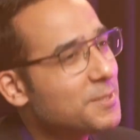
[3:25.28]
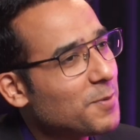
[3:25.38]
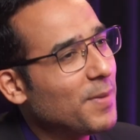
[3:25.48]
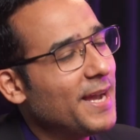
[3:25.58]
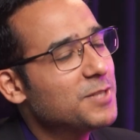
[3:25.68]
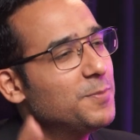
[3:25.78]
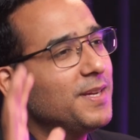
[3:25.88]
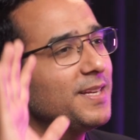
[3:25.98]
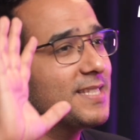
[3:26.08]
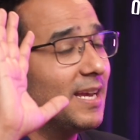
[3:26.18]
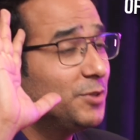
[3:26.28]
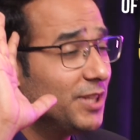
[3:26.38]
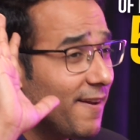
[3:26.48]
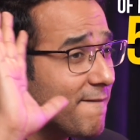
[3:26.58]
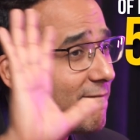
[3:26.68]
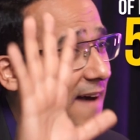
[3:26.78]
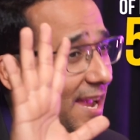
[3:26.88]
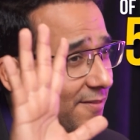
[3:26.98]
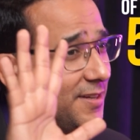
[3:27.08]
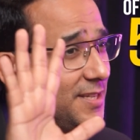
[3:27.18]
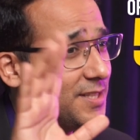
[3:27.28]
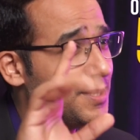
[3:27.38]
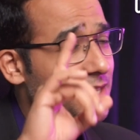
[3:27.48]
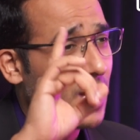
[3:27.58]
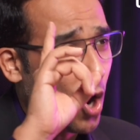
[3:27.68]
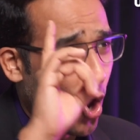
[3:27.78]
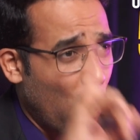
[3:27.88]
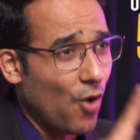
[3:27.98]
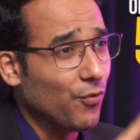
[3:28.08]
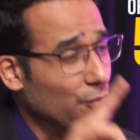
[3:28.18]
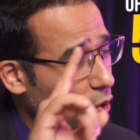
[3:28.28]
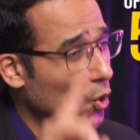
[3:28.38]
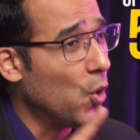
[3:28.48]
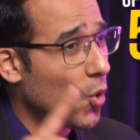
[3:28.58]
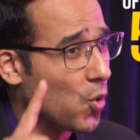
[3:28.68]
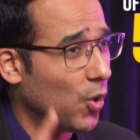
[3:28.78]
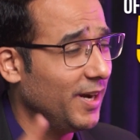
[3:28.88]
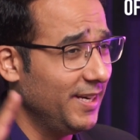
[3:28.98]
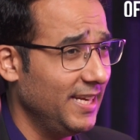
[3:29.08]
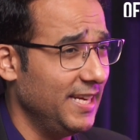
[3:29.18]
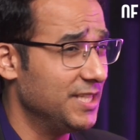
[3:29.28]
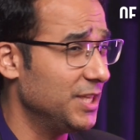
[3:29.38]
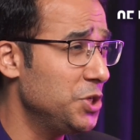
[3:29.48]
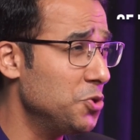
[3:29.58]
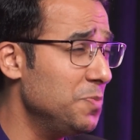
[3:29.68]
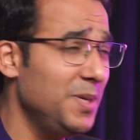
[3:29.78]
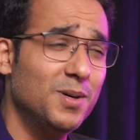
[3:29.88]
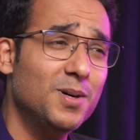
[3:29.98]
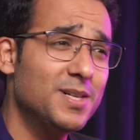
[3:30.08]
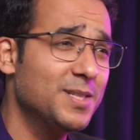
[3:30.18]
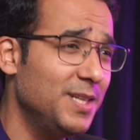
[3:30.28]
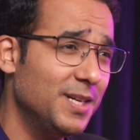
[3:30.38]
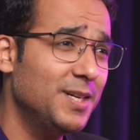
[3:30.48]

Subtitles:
yes, from my experience, I'm sharing 5 reasons of low quality leads. It took me years and